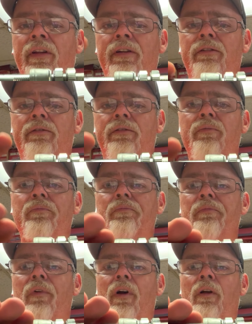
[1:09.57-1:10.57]
these
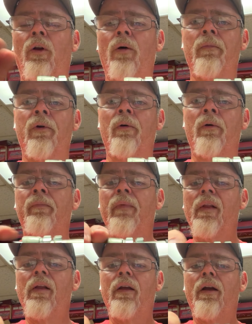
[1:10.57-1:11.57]
aluminum
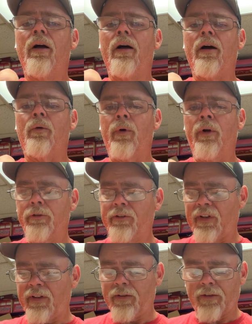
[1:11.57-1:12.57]
reel
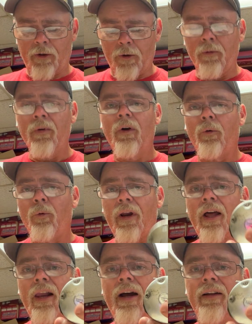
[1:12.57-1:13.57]
seats. So what I
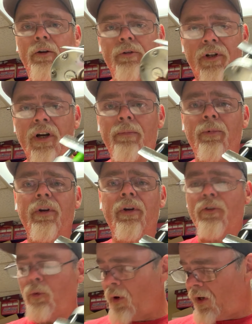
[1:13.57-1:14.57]
like, there's a couple
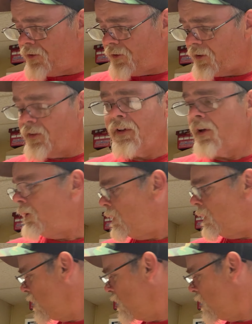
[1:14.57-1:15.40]
different ways you can do it.